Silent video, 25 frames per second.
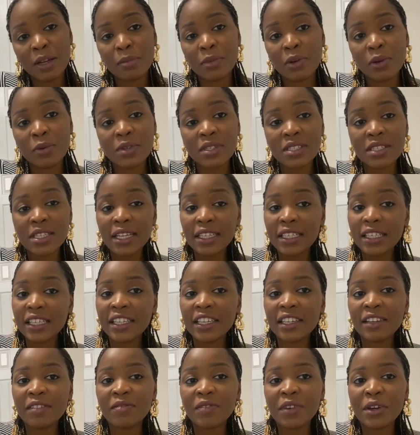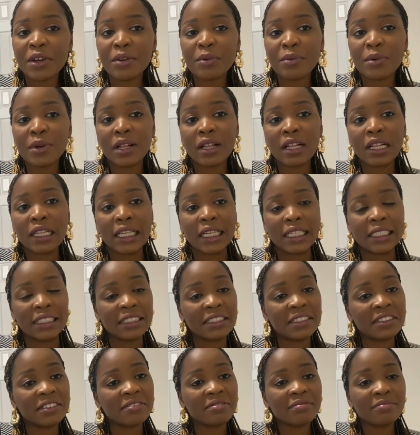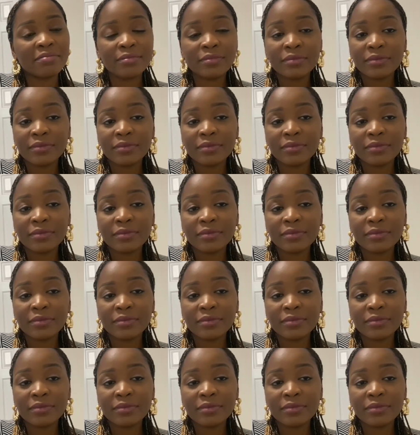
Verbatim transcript: But we're settling in very well. And then